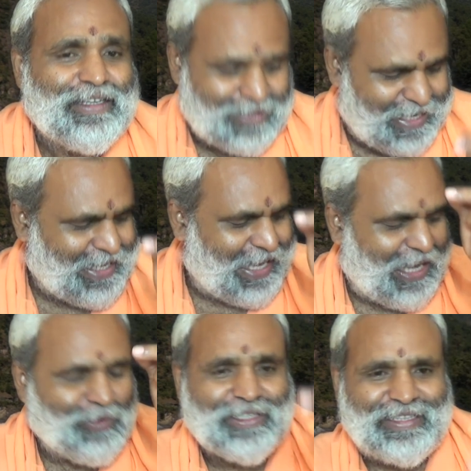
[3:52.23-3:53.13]
So like
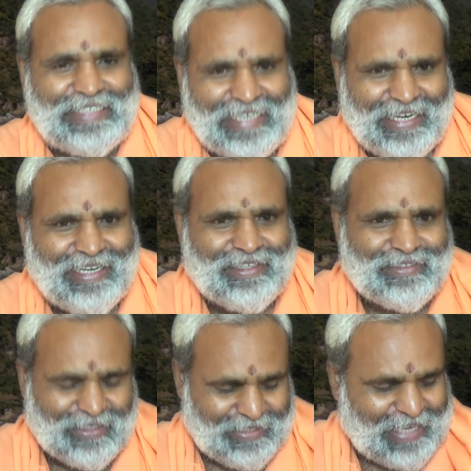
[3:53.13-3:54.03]
how the thread,
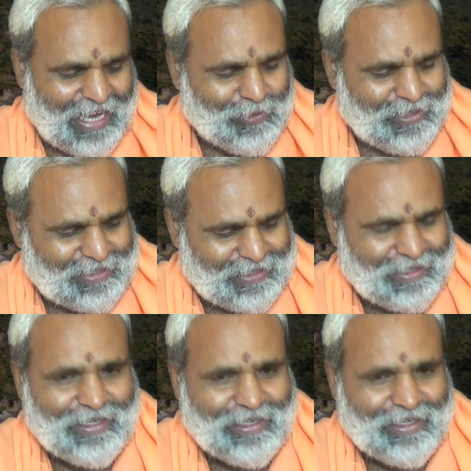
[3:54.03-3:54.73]
sorry, how this